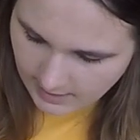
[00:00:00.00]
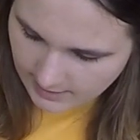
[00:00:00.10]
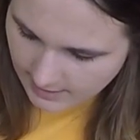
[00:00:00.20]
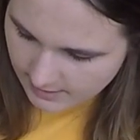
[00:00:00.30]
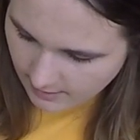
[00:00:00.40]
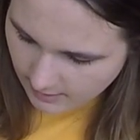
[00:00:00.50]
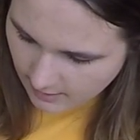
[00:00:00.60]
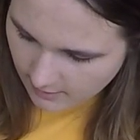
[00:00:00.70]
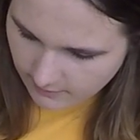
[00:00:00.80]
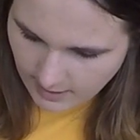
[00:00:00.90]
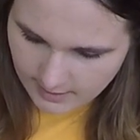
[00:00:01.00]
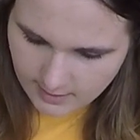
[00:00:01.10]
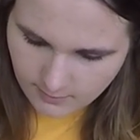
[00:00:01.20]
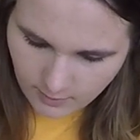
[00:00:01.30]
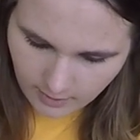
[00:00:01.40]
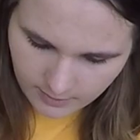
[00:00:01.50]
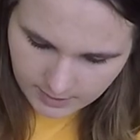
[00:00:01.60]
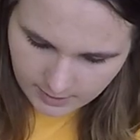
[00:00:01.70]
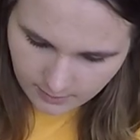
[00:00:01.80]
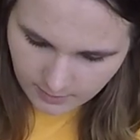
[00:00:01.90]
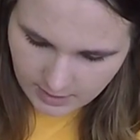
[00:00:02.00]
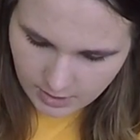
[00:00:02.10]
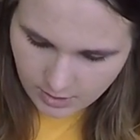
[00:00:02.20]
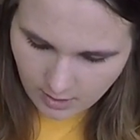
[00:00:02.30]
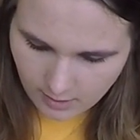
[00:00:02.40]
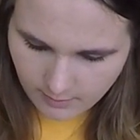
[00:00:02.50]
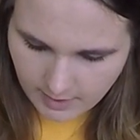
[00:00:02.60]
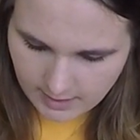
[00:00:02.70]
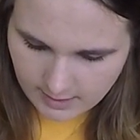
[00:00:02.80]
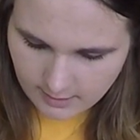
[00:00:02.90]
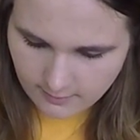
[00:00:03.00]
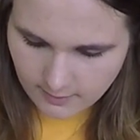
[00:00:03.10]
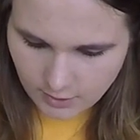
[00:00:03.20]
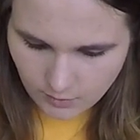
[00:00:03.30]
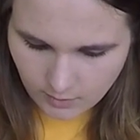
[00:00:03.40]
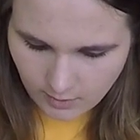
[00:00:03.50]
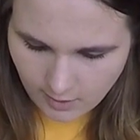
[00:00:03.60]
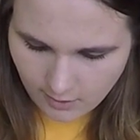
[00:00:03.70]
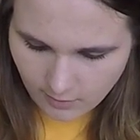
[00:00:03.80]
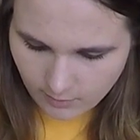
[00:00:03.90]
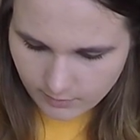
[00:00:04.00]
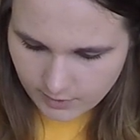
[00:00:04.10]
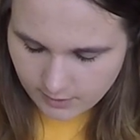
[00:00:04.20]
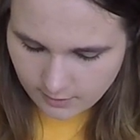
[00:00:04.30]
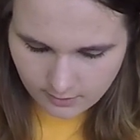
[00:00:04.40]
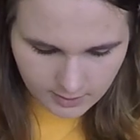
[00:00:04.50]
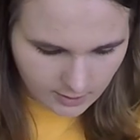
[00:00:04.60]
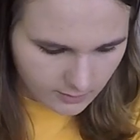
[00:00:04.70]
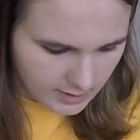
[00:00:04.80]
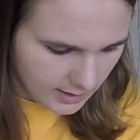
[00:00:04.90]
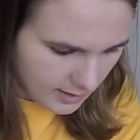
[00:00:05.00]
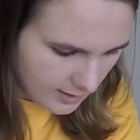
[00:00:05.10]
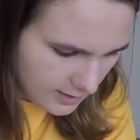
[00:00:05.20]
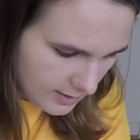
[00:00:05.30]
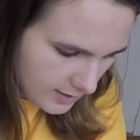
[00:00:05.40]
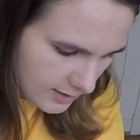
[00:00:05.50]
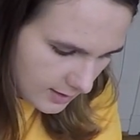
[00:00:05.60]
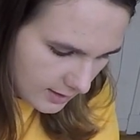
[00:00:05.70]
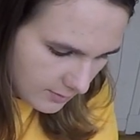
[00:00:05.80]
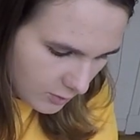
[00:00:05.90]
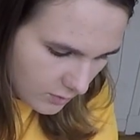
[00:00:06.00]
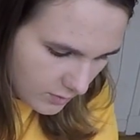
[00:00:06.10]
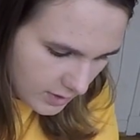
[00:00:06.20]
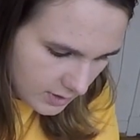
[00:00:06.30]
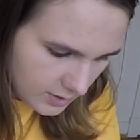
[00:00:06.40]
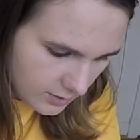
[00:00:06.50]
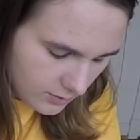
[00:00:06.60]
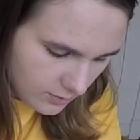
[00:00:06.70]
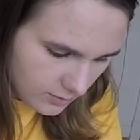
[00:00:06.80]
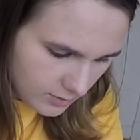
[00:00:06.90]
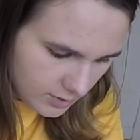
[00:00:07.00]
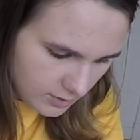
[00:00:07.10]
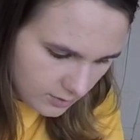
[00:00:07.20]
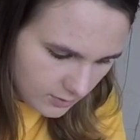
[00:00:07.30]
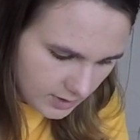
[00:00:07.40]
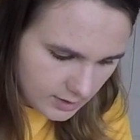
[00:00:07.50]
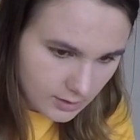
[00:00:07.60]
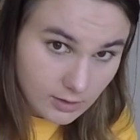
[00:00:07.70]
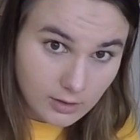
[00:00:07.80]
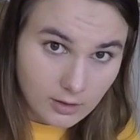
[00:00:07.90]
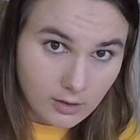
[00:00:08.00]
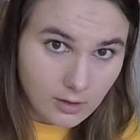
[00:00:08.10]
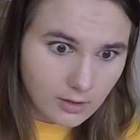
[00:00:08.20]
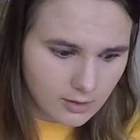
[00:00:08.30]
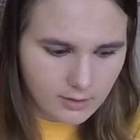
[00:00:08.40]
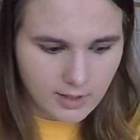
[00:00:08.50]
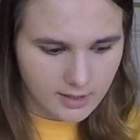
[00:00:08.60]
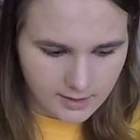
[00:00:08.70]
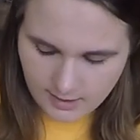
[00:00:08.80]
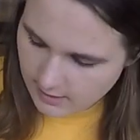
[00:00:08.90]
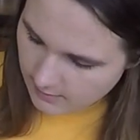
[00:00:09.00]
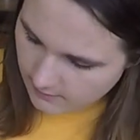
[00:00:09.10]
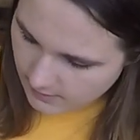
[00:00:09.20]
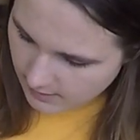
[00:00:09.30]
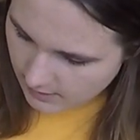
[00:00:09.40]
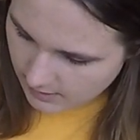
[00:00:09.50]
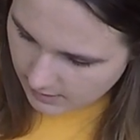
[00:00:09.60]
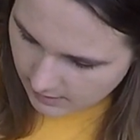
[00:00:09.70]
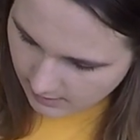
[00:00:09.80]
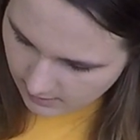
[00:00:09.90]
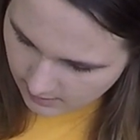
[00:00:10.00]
And that's not enough. I need roads to reach all of my individual homes, don't I? And I'm going to do a circle at the end of this.